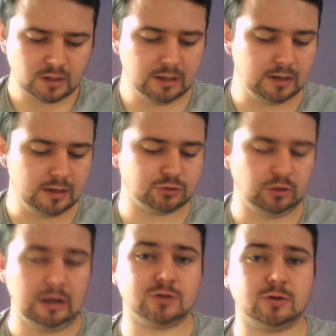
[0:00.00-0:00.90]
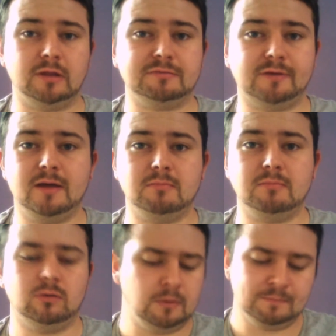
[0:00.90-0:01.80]
and try and draw that
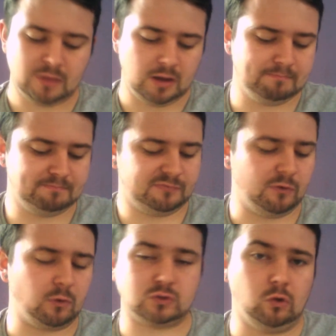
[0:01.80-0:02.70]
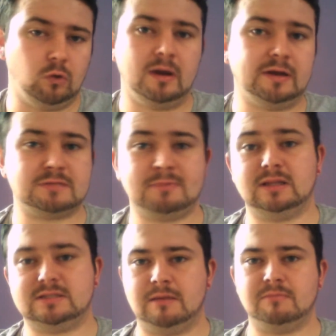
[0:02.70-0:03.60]
fireball and focus all my dispel
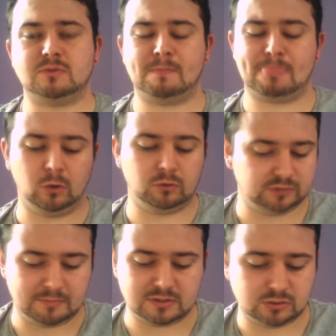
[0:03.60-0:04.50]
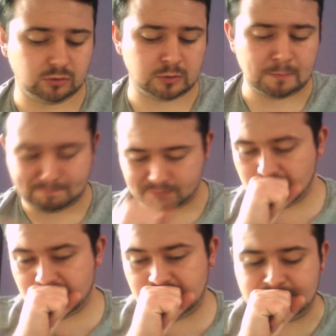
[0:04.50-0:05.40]
attempts on the Flaming Sword.
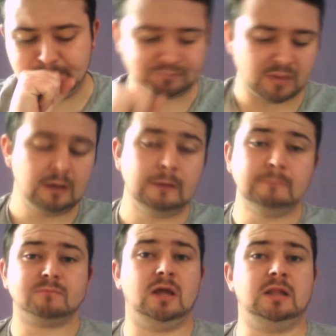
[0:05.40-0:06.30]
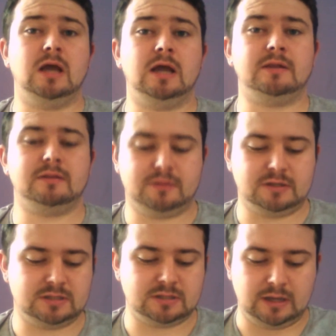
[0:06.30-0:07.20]
and
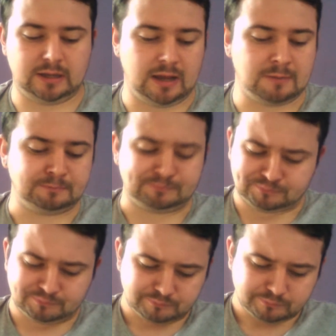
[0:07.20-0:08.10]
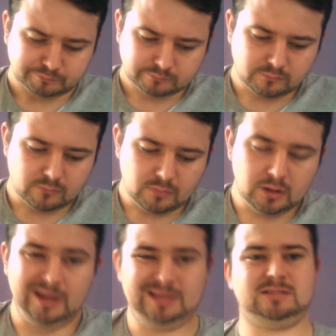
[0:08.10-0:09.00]
this is, again,
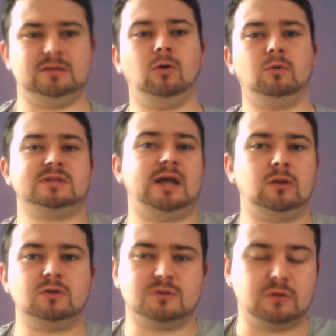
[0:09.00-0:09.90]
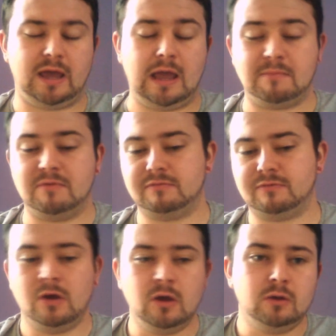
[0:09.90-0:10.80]
it's the whole psychological game of
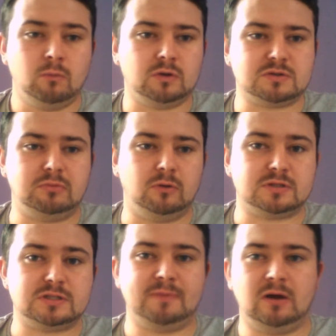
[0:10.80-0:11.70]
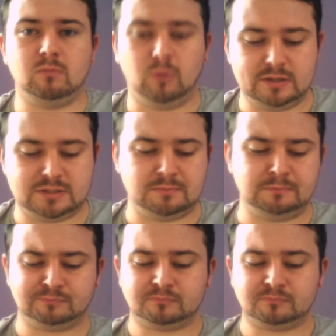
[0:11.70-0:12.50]
what's important to spell and what isn't.